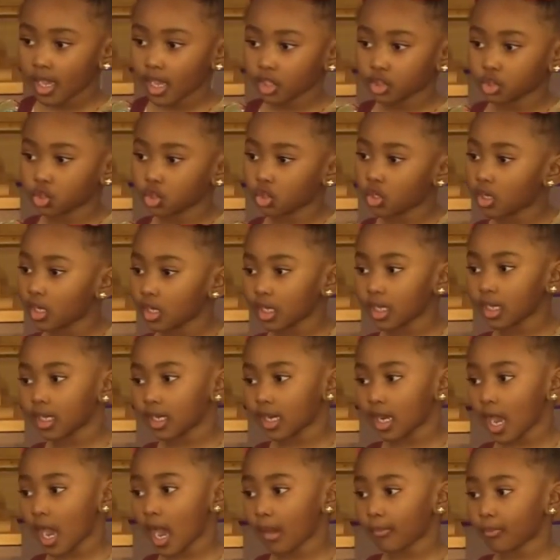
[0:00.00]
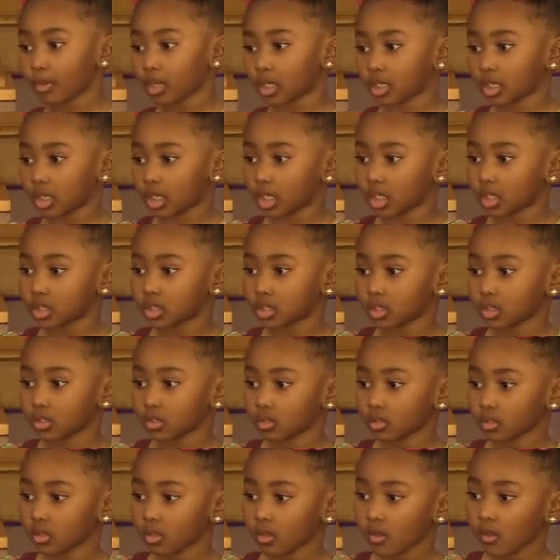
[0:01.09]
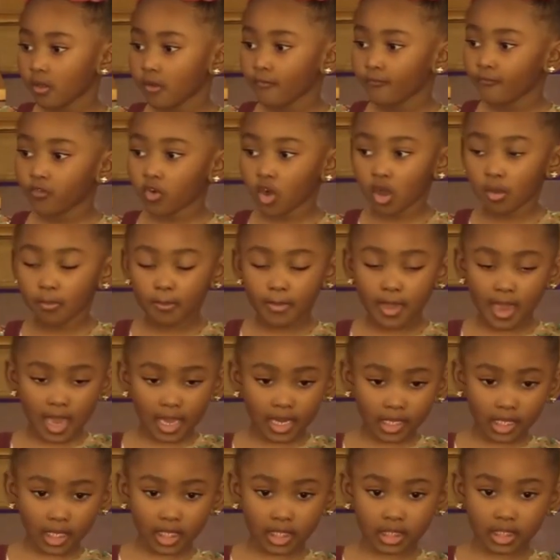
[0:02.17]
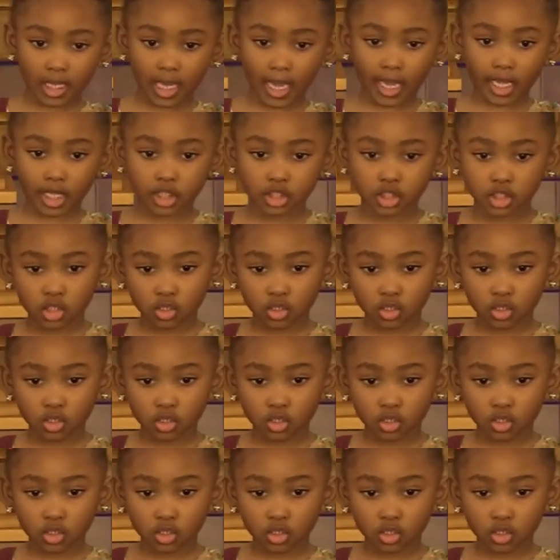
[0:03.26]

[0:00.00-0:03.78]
and joy and happiness for many days